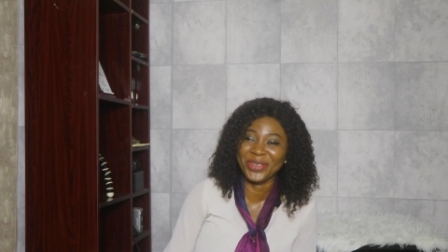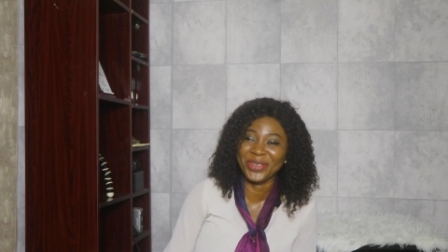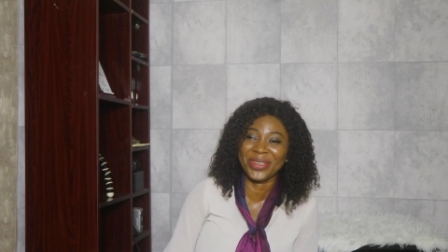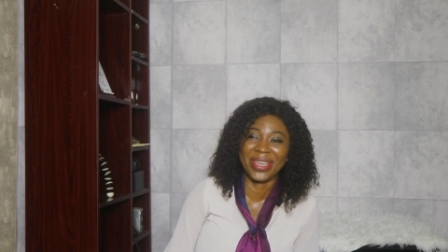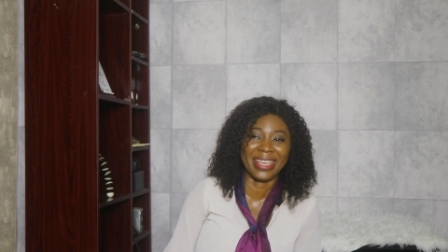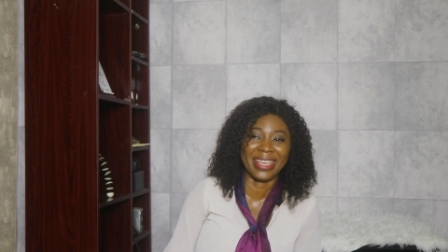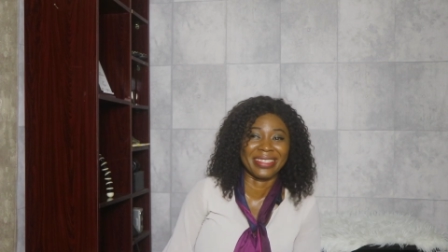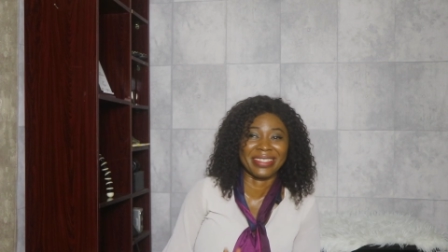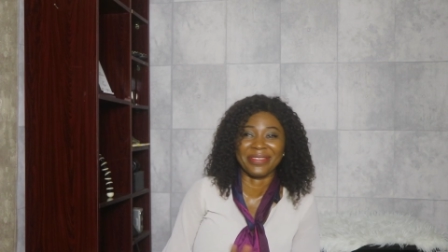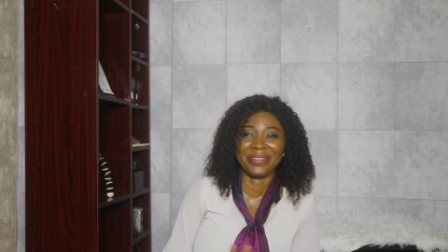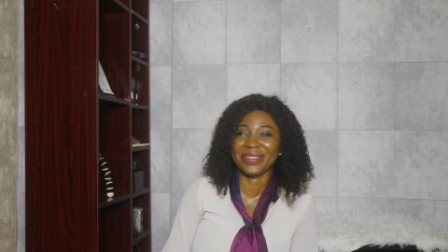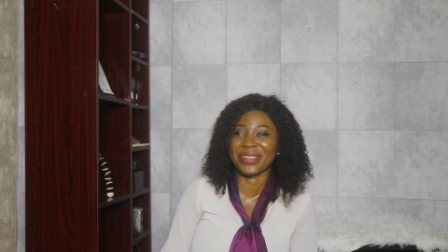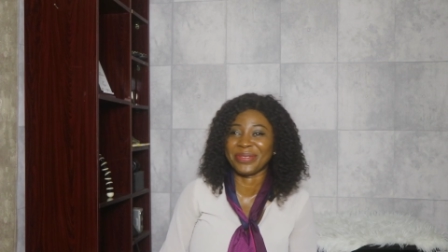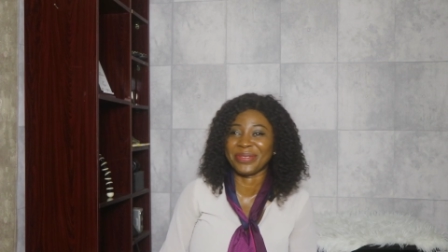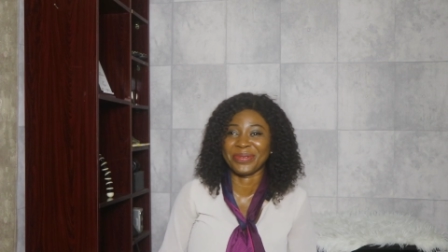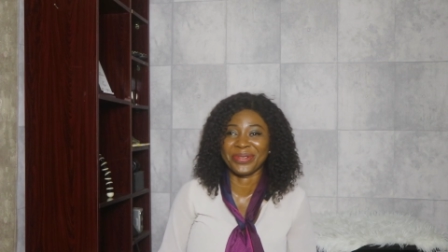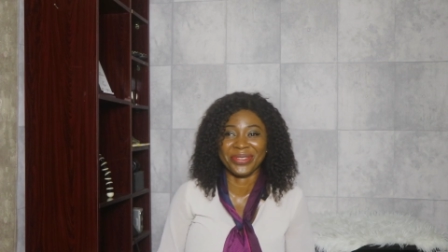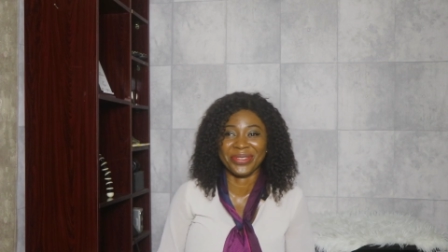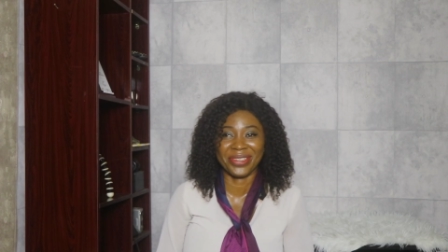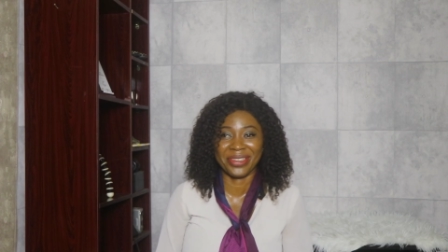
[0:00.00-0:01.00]
You guys
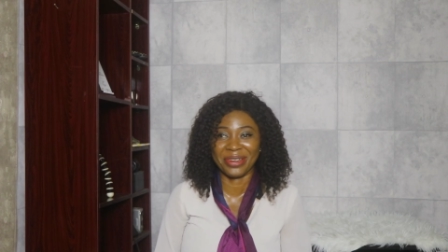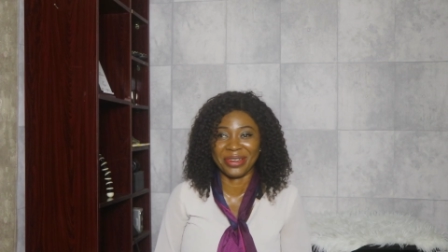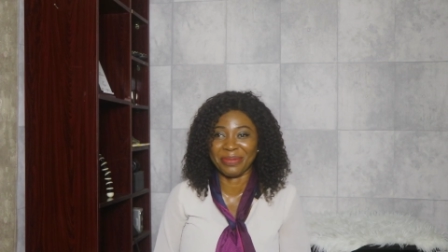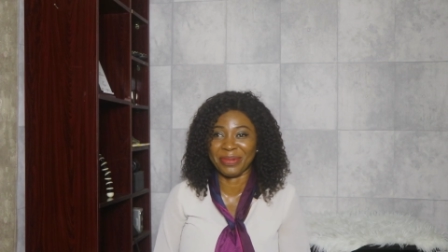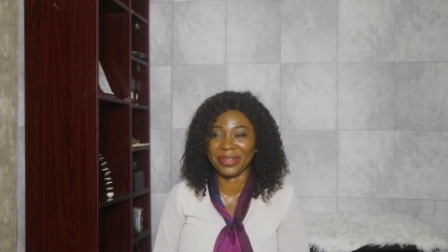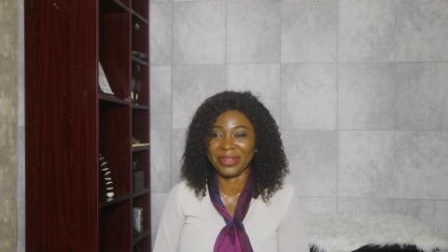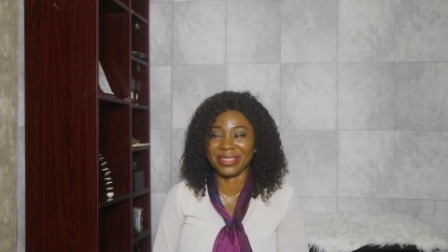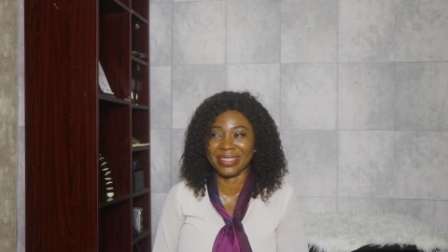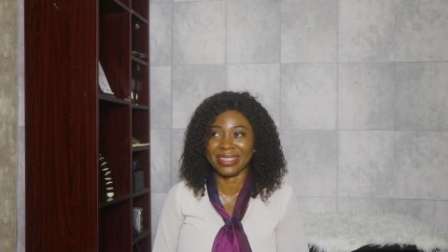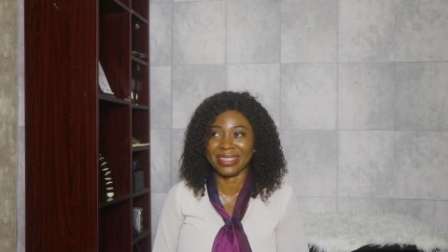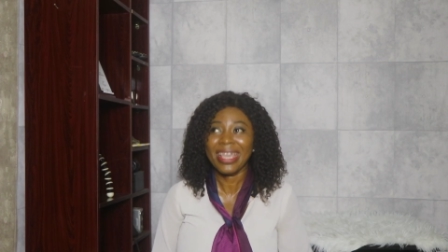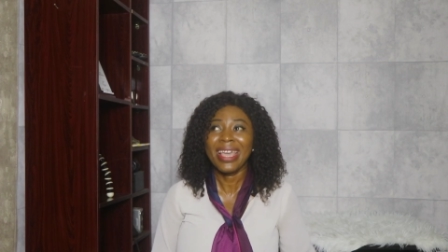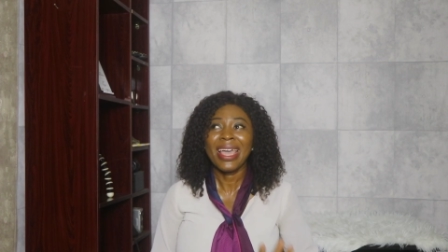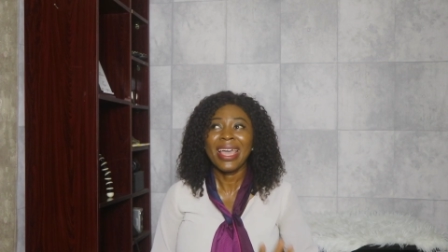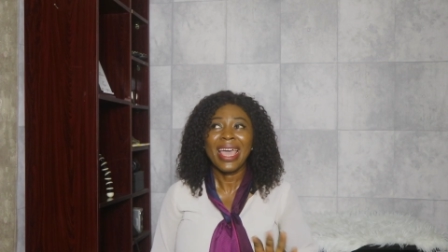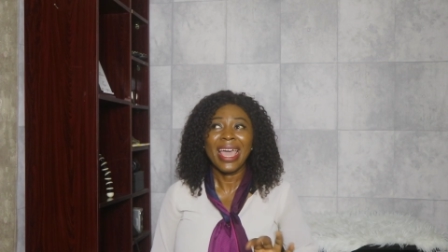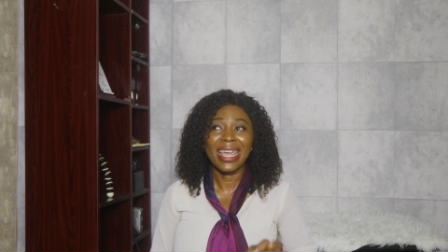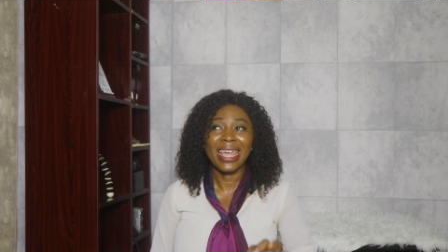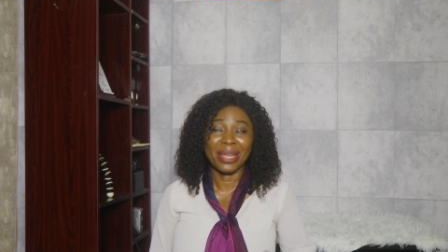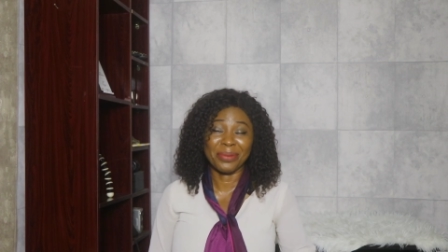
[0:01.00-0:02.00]
definitely want to hear about it,
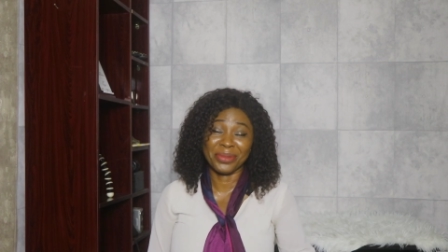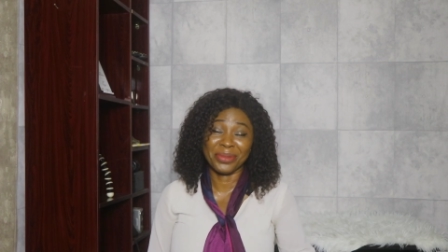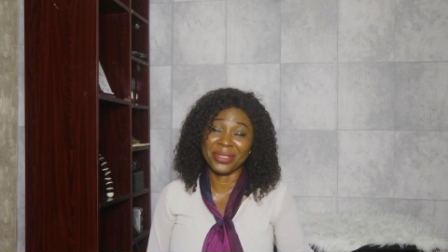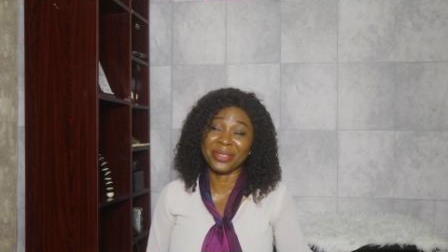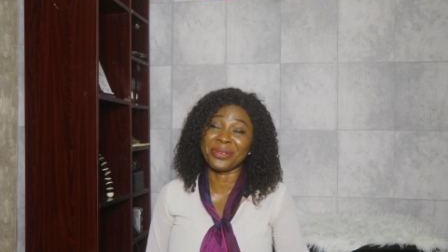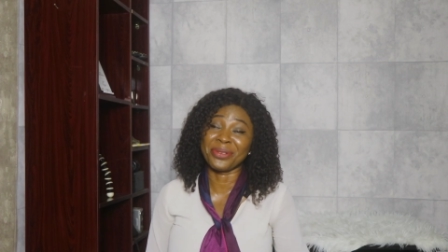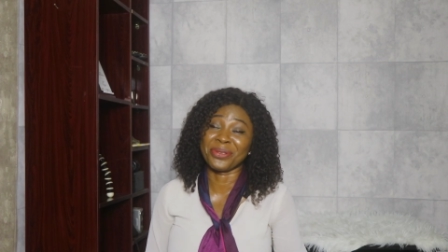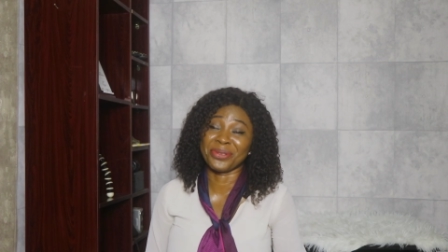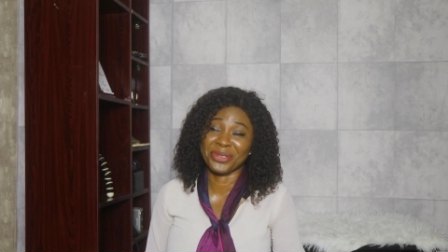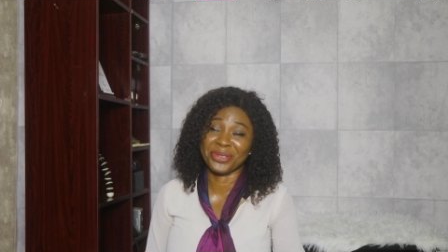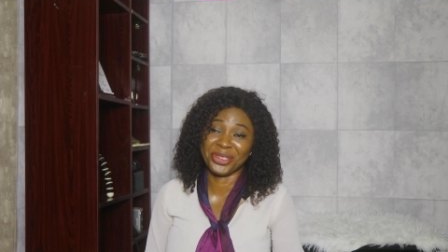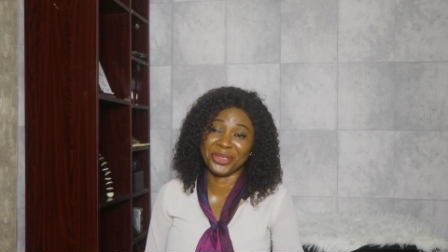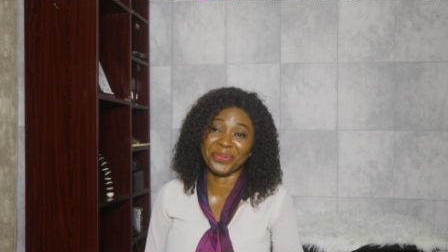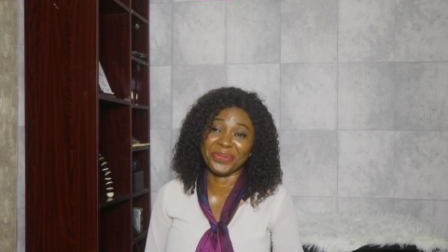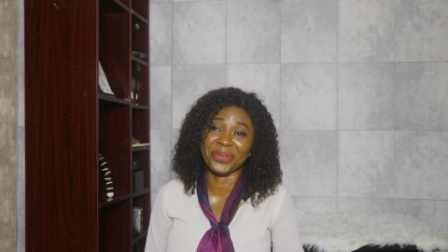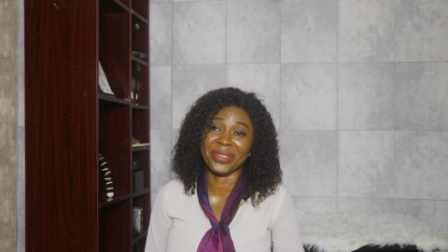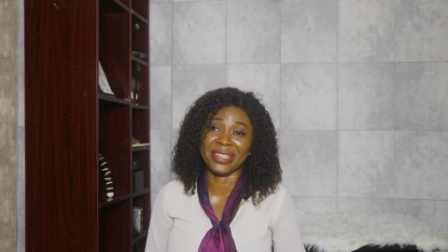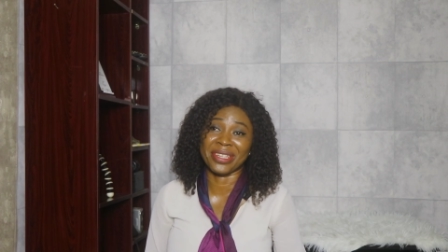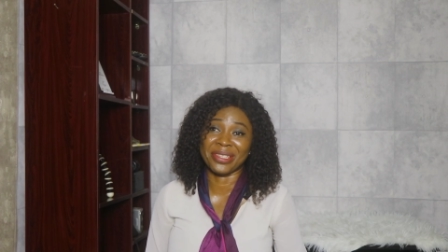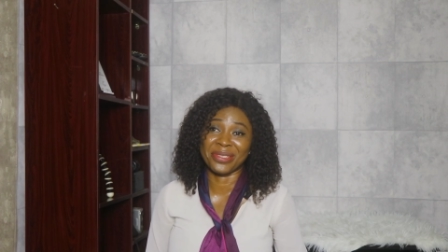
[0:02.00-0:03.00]
and I'm still going to
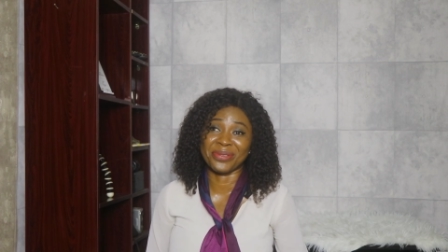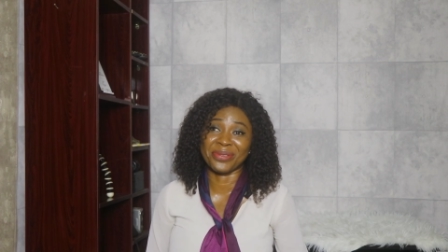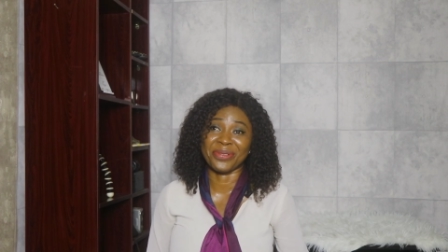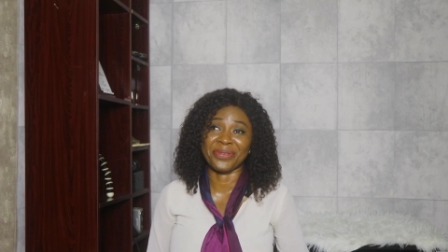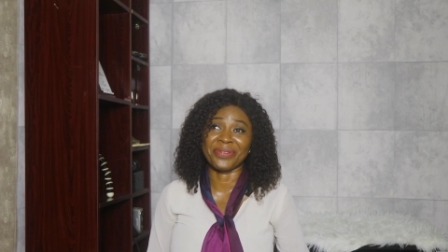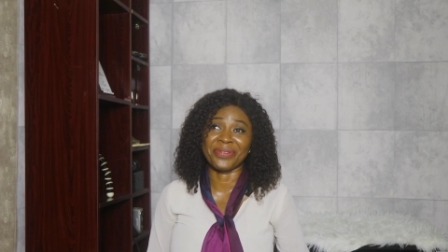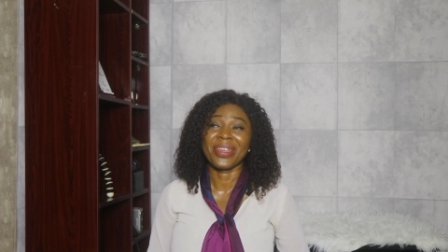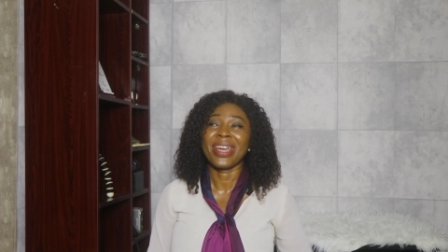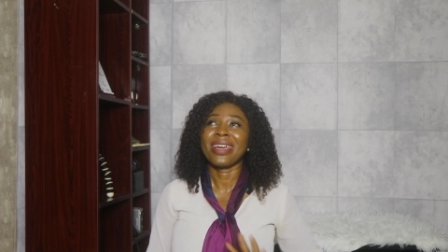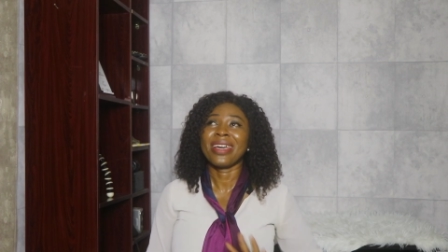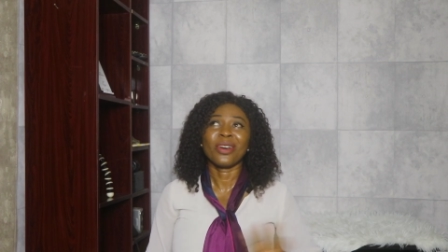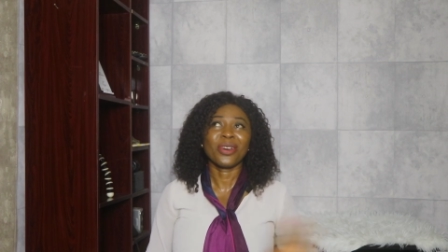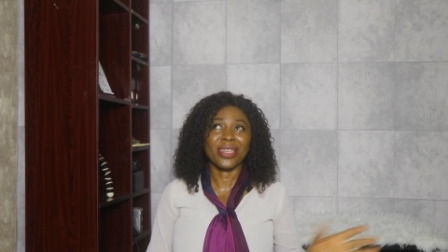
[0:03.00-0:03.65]
chip in a little.